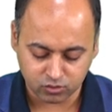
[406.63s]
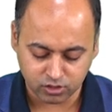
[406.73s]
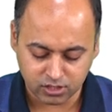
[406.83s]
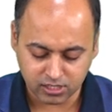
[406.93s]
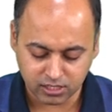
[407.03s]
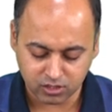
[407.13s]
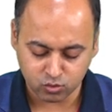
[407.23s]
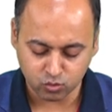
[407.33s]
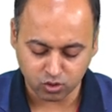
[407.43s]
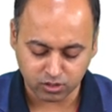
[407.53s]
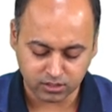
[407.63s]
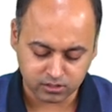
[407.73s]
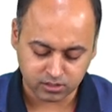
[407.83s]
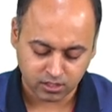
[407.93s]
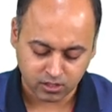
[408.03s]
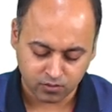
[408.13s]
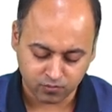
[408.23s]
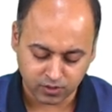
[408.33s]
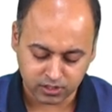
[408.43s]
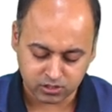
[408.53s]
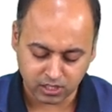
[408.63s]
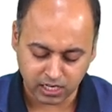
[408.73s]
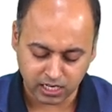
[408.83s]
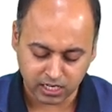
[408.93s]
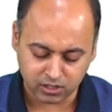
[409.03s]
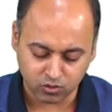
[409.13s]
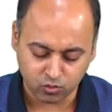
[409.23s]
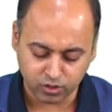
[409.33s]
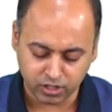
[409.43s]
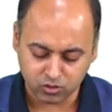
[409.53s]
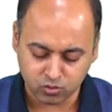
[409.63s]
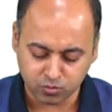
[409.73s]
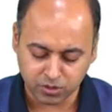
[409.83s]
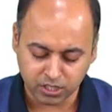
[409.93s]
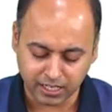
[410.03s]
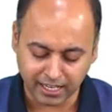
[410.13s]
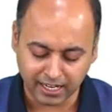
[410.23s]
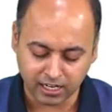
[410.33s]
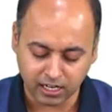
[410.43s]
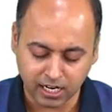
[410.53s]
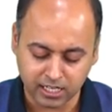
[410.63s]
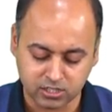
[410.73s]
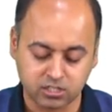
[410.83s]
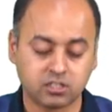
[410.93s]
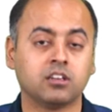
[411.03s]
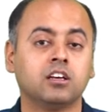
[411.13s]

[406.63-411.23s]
So, these are the two organs which are going to be enlarged.